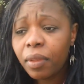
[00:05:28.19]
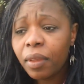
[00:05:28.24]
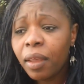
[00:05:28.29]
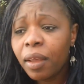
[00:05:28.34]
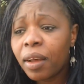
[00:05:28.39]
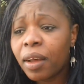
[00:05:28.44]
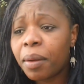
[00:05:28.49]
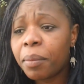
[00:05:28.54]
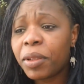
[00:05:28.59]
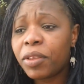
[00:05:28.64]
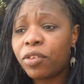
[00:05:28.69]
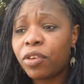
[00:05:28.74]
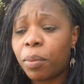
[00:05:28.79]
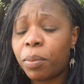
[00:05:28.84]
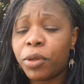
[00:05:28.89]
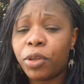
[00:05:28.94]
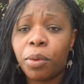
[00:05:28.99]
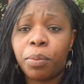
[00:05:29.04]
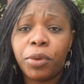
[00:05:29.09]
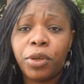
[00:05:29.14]
Um, it's
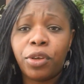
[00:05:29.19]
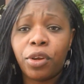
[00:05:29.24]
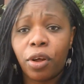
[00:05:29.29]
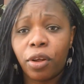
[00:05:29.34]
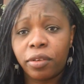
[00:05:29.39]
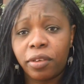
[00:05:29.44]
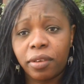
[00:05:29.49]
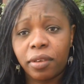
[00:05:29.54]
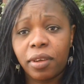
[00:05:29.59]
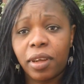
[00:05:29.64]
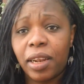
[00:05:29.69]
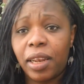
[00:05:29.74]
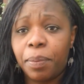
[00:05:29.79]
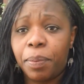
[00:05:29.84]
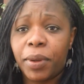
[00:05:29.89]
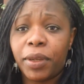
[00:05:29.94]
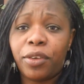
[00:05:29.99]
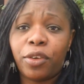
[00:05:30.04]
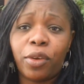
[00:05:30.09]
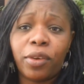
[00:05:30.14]

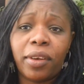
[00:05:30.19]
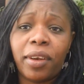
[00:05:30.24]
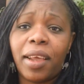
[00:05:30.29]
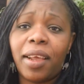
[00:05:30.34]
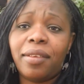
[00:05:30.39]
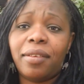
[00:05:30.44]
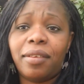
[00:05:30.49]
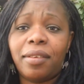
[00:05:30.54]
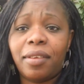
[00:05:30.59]
www.klipr.net,